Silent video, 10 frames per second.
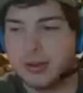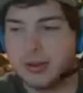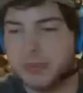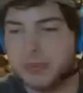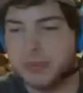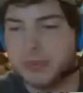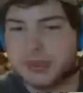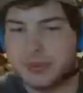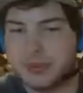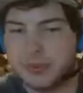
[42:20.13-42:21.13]
the last year
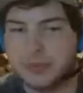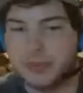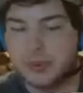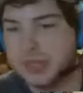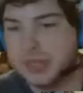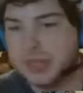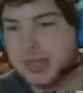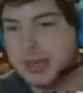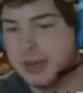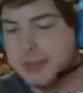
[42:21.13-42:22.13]
for the 4GT in
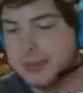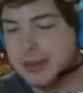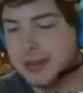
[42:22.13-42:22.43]
IMSA.